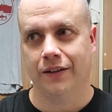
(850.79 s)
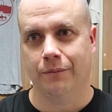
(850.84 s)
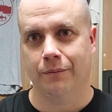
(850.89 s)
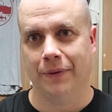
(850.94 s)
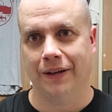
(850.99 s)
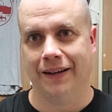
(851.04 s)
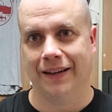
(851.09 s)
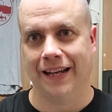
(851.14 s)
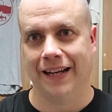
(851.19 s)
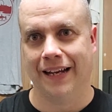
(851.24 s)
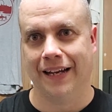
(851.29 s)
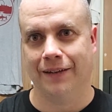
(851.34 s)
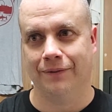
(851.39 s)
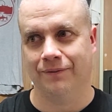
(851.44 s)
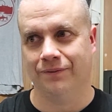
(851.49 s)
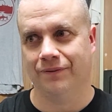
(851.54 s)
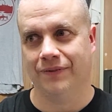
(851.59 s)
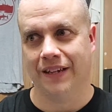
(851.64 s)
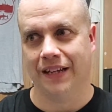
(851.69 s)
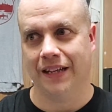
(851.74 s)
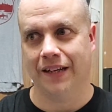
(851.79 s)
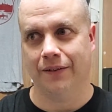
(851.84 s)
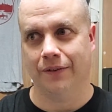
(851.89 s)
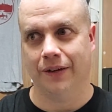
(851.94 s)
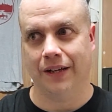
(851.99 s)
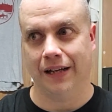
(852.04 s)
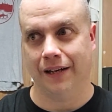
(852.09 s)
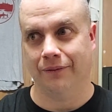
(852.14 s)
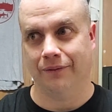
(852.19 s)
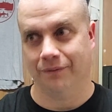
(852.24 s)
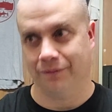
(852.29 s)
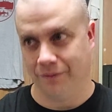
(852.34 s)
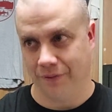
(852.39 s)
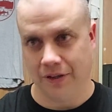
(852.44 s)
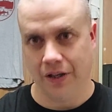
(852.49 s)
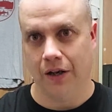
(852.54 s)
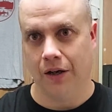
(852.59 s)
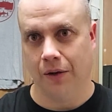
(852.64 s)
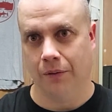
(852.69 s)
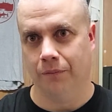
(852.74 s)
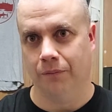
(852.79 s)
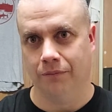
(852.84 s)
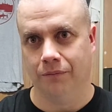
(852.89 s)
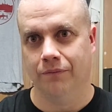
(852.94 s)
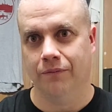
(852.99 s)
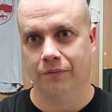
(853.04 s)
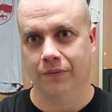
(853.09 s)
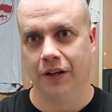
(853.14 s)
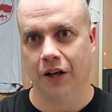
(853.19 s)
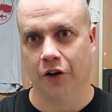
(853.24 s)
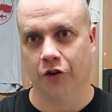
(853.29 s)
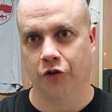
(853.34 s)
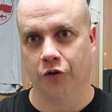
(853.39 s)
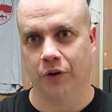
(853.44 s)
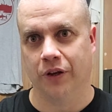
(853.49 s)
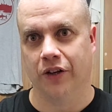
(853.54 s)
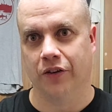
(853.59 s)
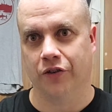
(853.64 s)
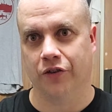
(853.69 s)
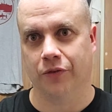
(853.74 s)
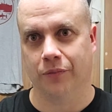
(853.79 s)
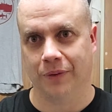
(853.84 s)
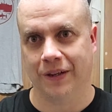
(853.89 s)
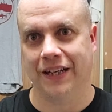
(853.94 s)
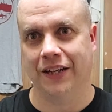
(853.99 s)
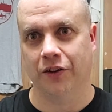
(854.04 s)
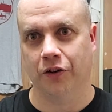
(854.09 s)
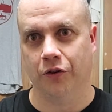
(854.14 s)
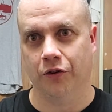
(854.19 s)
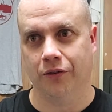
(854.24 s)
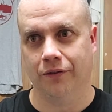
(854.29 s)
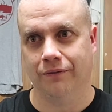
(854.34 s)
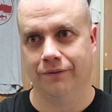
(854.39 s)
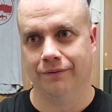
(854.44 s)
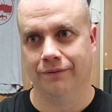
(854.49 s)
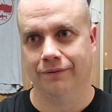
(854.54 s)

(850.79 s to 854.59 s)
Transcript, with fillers: But then it then um, the usher gets killed